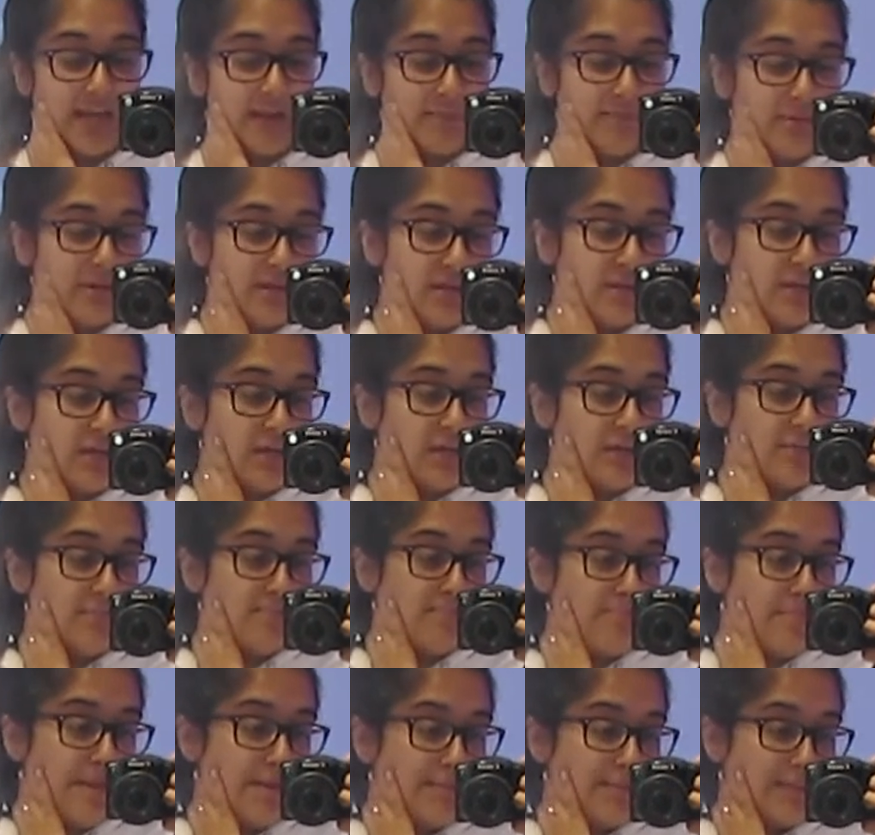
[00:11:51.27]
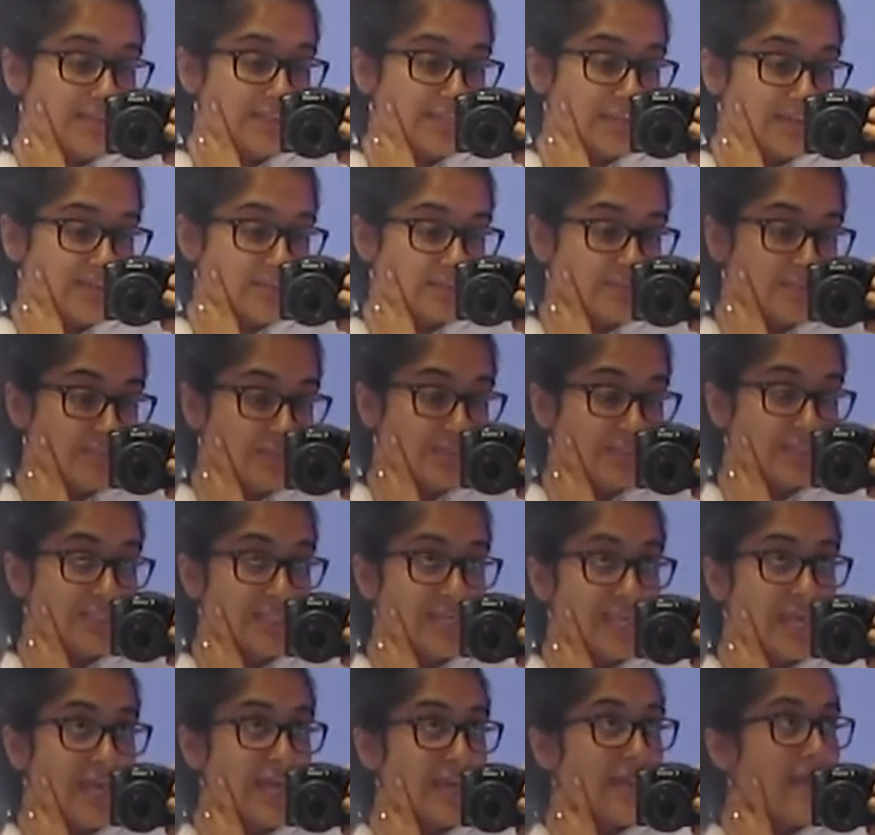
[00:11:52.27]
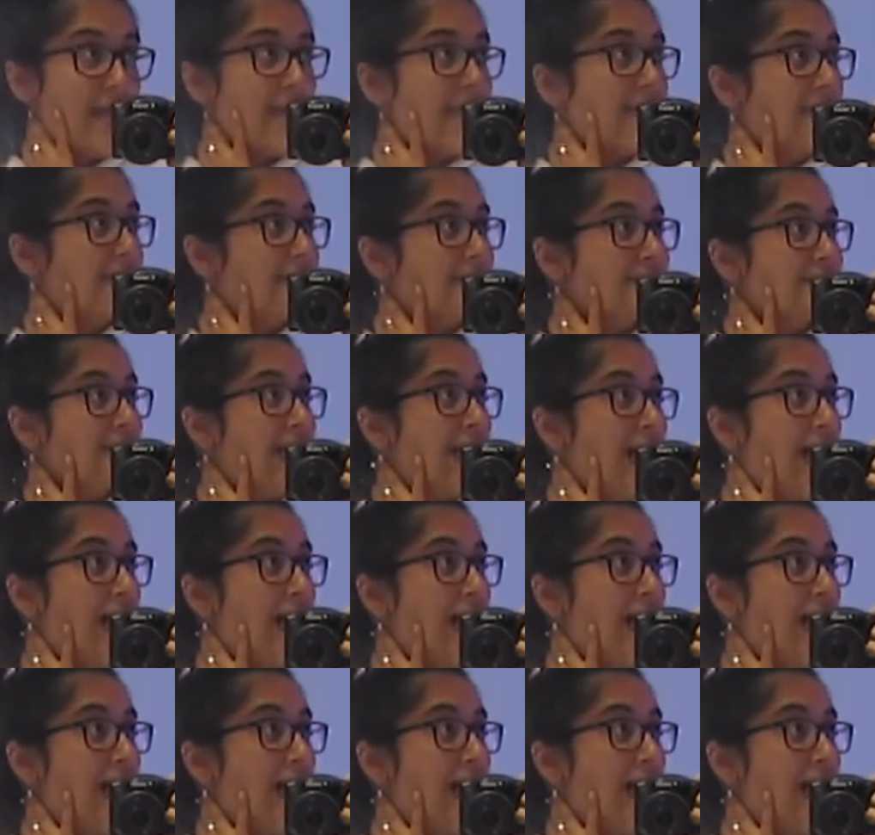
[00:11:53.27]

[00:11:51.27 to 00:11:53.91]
I'm gonna make myself some BCAAs